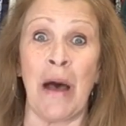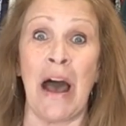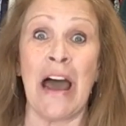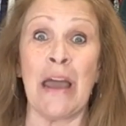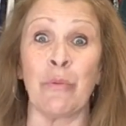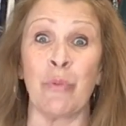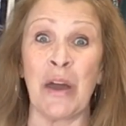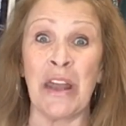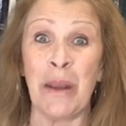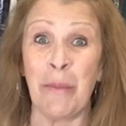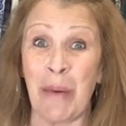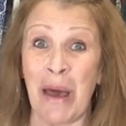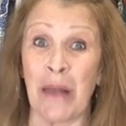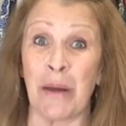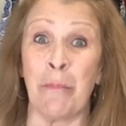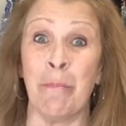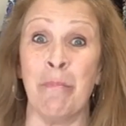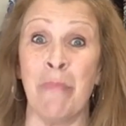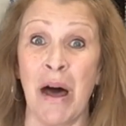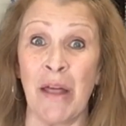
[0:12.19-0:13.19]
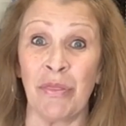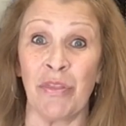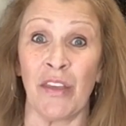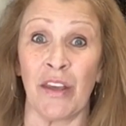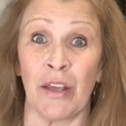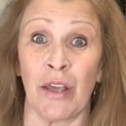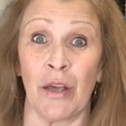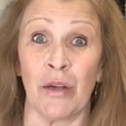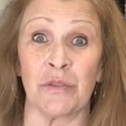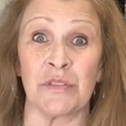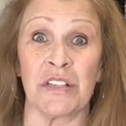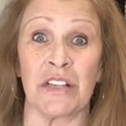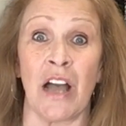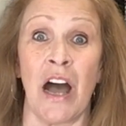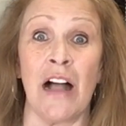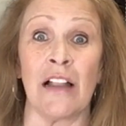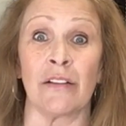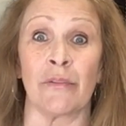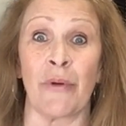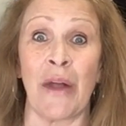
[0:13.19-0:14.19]
I went about a month ago to
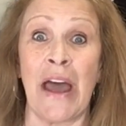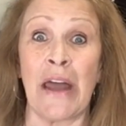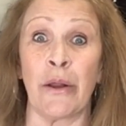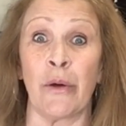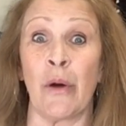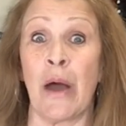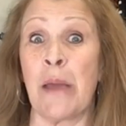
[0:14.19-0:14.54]
Colorado.